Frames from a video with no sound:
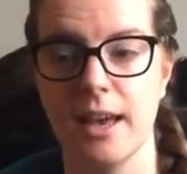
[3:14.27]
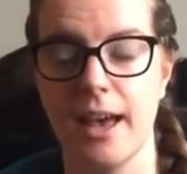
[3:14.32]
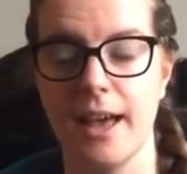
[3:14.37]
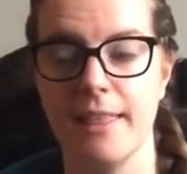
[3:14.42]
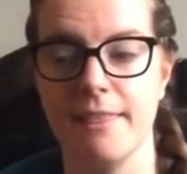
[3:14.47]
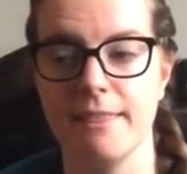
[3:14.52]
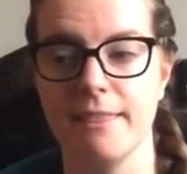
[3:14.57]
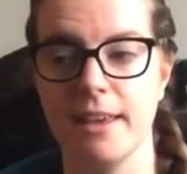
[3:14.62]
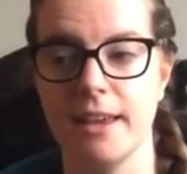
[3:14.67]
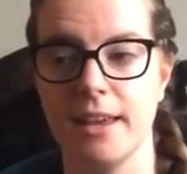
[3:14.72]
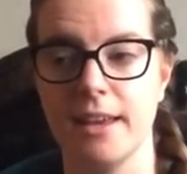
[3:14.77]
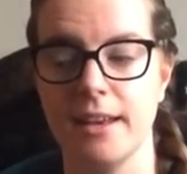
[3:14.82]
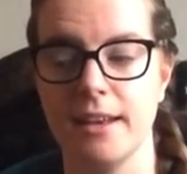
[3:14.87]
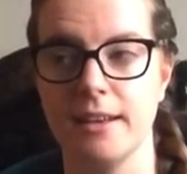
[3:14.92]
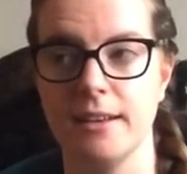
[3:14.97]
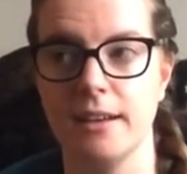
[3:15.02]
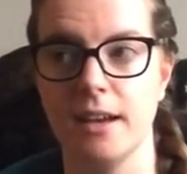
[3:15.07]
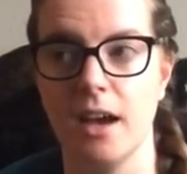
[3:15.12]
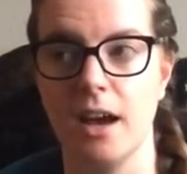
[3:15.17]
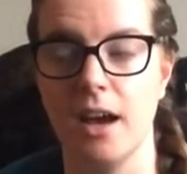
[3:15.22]
And
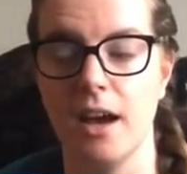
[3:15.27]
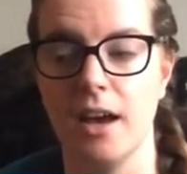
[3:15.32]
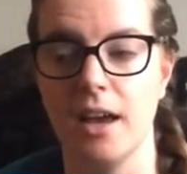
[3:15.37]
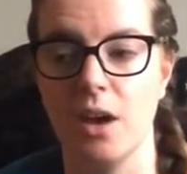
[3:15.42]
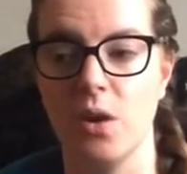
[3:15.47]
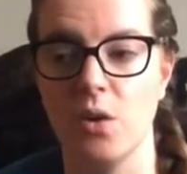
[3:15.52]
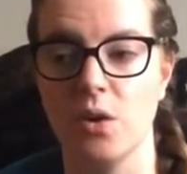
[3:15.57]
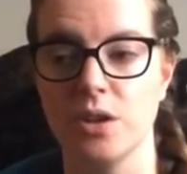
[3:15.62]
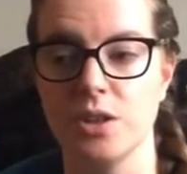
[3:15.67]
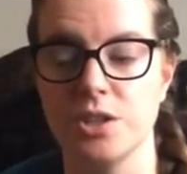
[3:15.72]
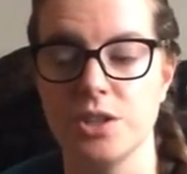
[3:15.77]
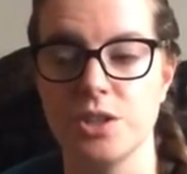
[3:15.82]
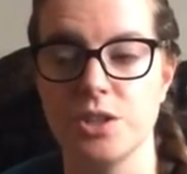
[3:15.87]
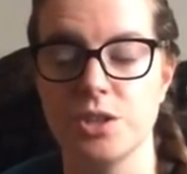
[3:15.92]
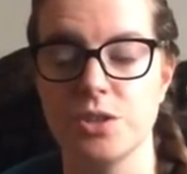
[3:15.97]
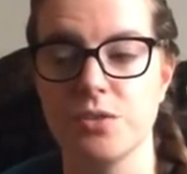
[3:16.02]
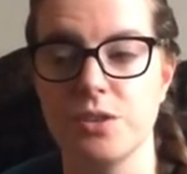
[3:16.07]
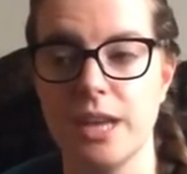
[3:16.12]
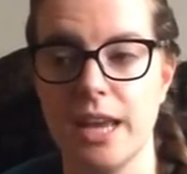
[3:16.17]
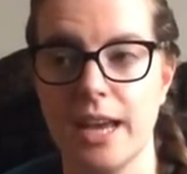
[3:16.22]
then I ordered
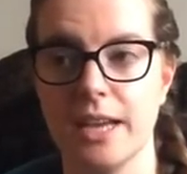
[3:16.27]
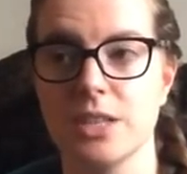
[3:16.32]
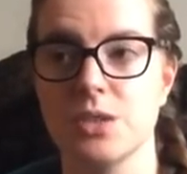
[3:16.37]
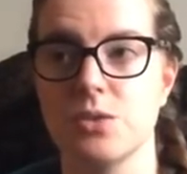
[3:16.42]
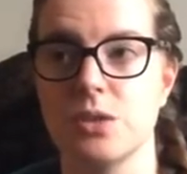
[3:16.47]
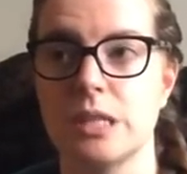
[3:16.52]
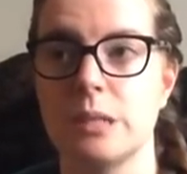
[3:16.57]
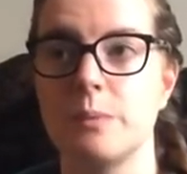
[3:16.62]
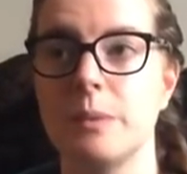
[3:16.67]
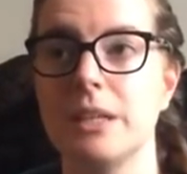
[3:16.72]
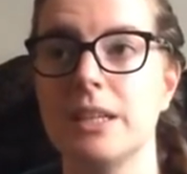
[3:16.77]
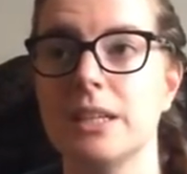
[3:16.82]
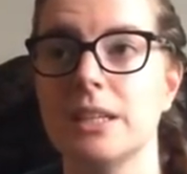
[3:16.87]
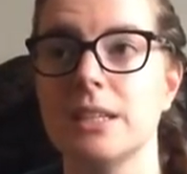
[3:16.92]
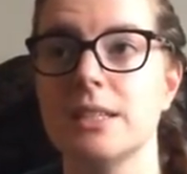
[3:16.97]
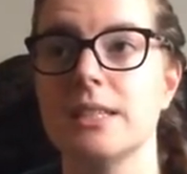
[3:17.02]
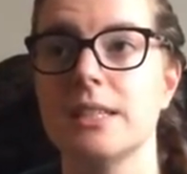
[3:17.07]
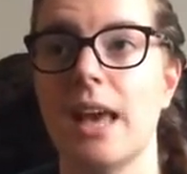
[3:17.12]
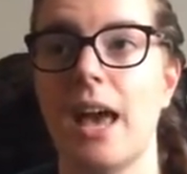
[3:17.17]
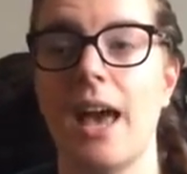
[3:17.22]
three extra
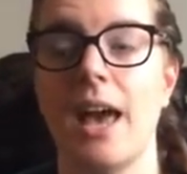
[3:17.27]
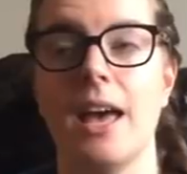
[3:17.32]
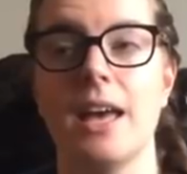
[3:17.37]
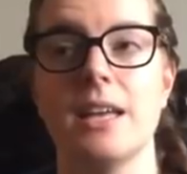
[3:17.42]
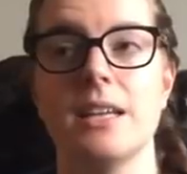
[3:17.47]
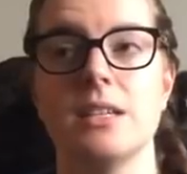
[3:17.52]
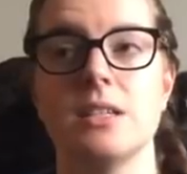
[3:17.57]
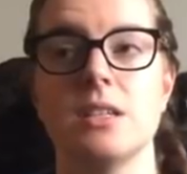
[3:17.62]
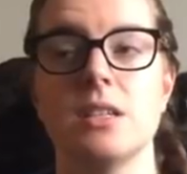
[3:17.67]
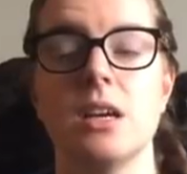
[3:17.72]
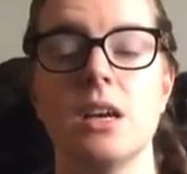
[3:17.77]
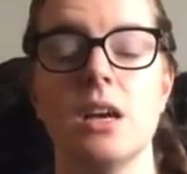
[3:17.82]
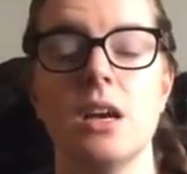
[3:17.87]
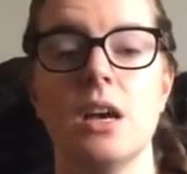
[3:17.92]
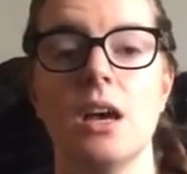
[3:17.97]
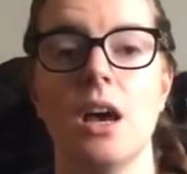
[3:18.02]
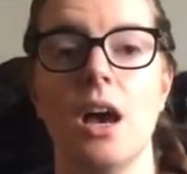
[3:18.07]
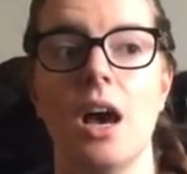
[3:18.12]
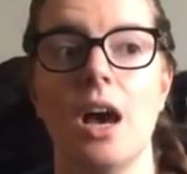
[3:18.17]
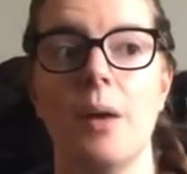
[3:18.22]
spindles and
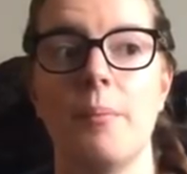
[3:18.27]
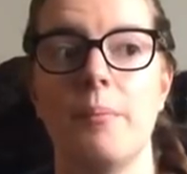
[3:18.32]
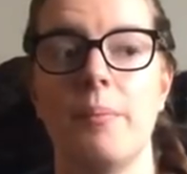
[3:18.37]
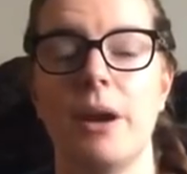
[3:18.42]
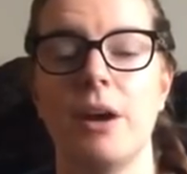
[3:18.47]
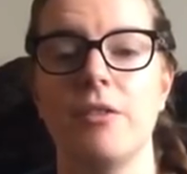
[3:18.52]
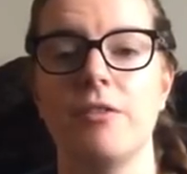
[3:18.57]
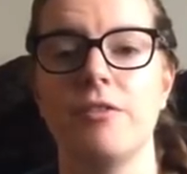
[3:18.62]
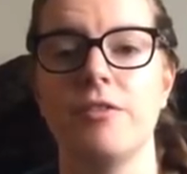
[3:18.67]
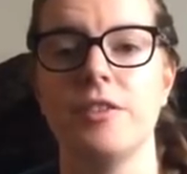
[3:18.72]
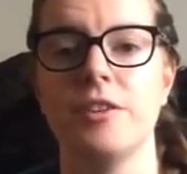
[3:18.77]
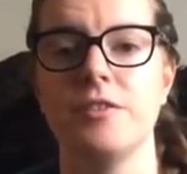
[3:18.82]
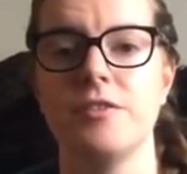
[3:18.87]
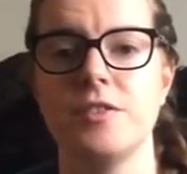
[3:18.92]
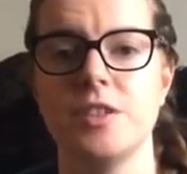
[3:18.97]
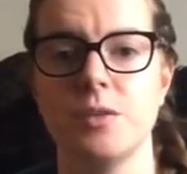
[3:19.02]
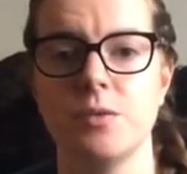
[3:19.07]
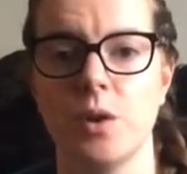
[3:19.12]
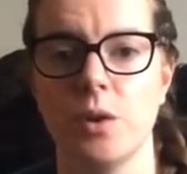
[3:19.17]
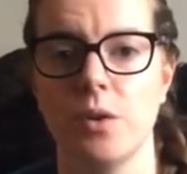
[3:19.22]
about
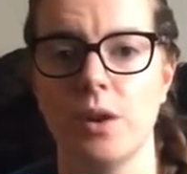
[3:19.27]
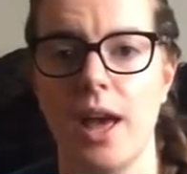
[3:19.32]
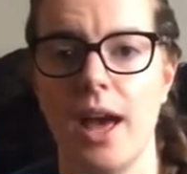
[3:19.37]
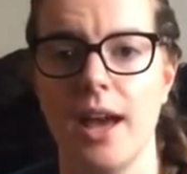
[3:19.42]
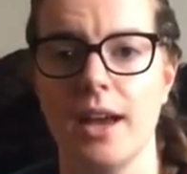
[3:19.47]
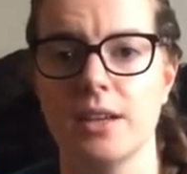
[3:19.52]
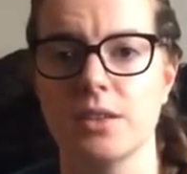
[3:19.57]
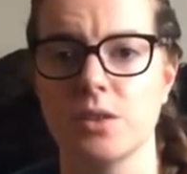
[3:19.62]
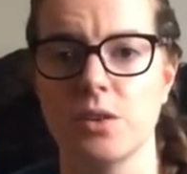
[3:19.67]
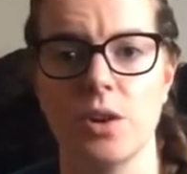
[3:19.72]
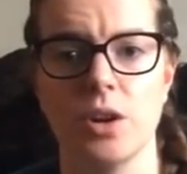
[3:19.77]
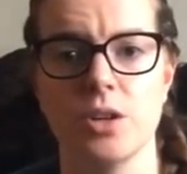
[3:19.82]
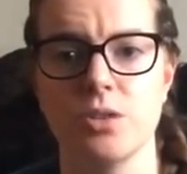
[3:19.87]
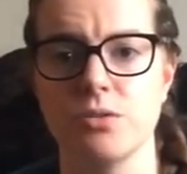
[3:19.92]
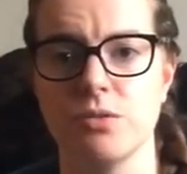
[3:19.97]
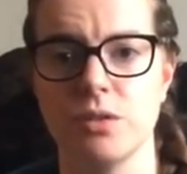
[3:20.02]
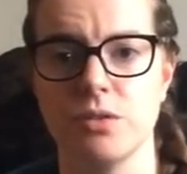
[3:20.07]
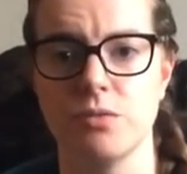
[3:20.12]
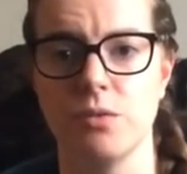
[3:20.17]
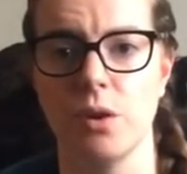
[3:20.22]
50 rolags or
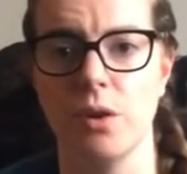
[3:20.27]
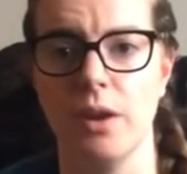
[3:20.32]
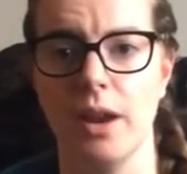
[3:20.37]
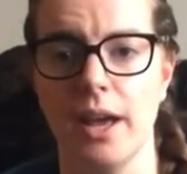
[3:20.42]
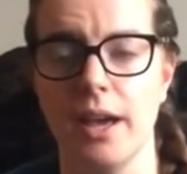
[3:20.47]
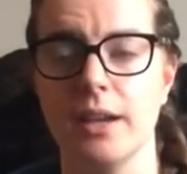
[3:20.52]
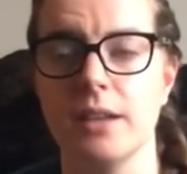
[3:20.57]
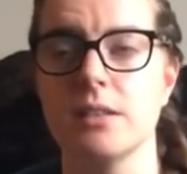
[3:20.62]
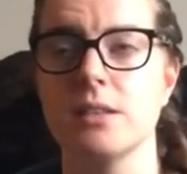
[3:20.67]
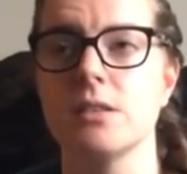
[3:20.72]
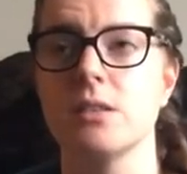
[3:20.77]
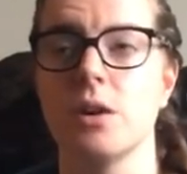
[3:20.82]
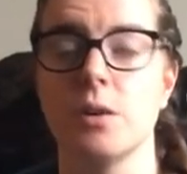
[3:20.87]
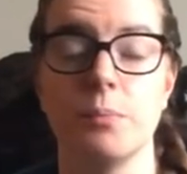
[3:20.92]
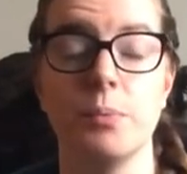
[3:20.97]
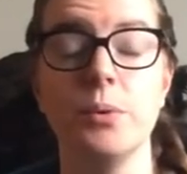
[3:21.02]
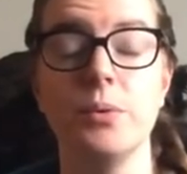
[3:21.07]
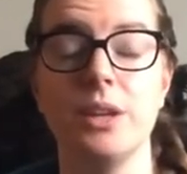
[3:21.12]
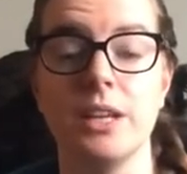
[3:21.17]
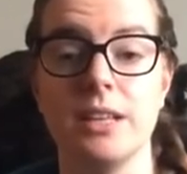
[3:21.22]
100 rolags or
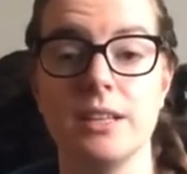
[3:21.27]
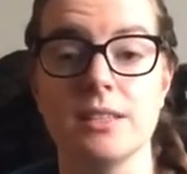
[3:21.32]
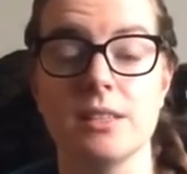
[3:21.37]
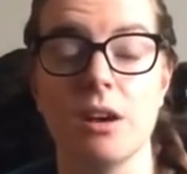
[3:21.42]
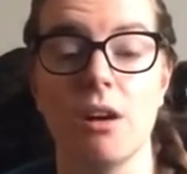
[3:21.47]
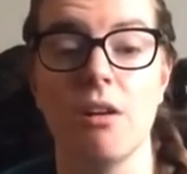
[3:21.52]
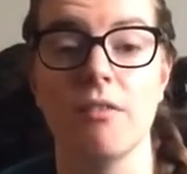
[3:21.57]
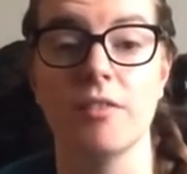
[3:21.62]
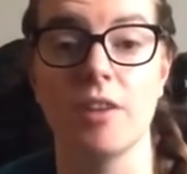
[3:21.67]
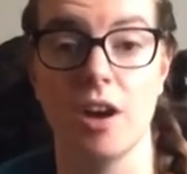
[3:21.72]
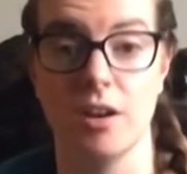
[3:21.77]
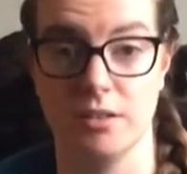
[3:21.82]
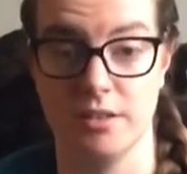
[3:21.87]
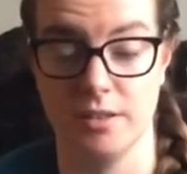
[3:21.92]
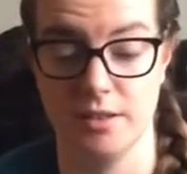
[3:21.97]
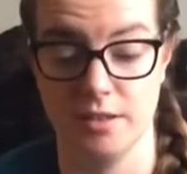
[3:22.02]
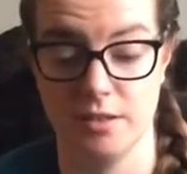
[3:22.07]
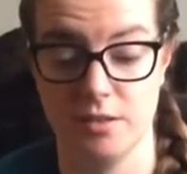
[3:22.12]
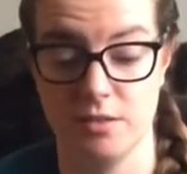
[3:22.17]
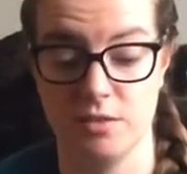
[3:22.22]
punis of
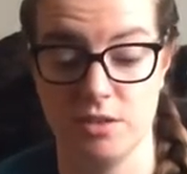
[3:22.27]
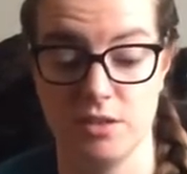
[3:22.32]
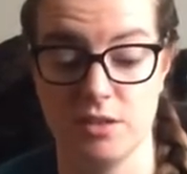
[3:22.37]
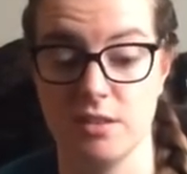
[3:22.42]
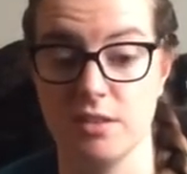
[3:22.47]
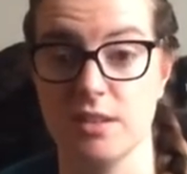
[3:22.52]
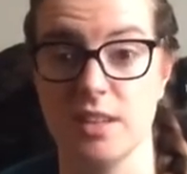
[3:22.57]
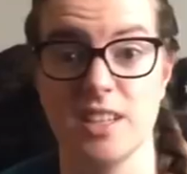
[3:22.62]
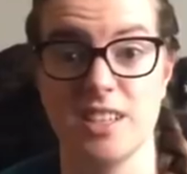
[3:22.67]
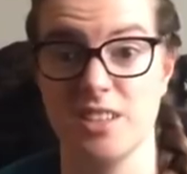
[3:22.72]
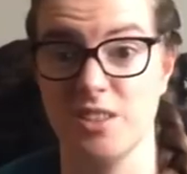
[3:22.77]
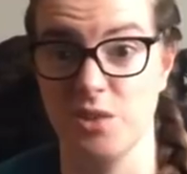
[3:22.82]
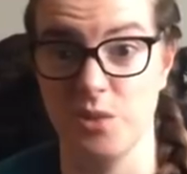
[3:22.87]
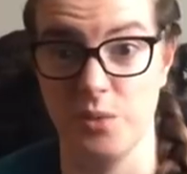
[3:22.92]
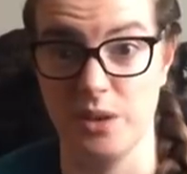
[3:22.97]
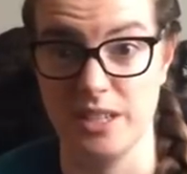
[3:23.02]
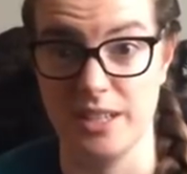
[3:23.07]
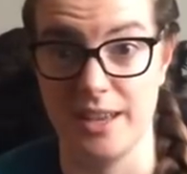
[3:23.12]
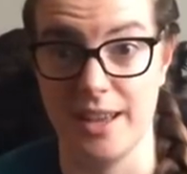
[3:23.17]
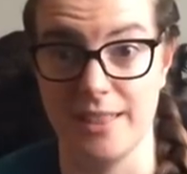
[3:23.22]
cotton just because I didn't know
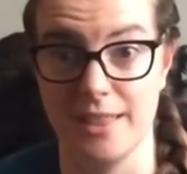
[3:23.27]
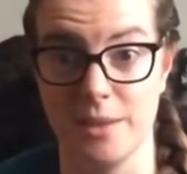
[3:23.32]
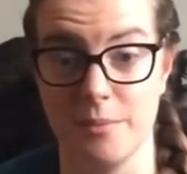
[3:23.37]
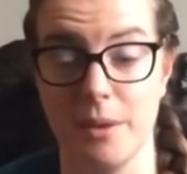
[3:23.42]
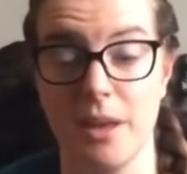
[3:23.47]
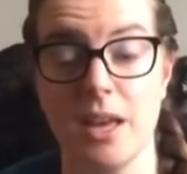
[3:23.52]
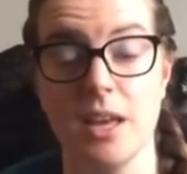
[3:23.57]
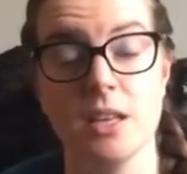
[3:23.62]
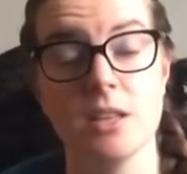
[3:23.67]
where to get them.